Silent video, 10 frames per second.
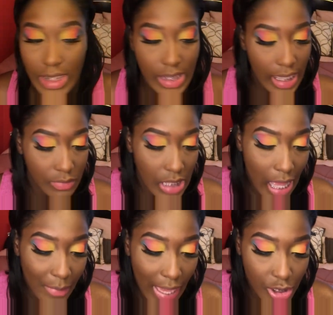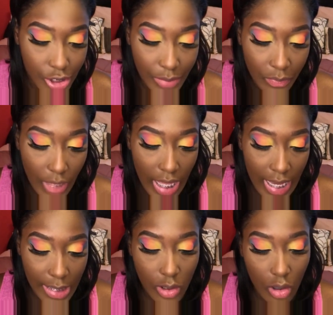the same time. Actually,
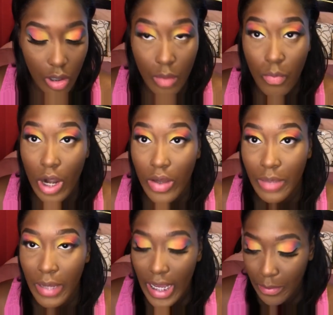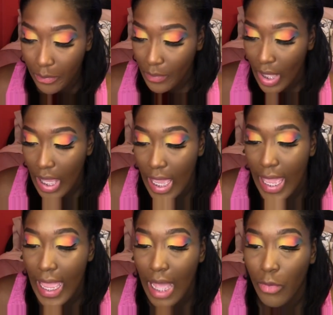it's called Brownie Bite,
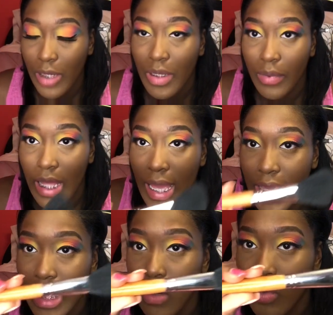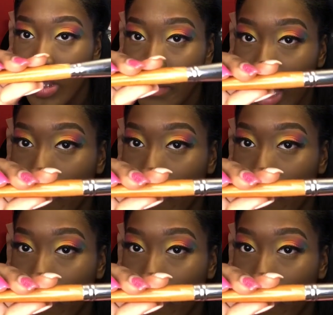and I'm gonna be applying it with my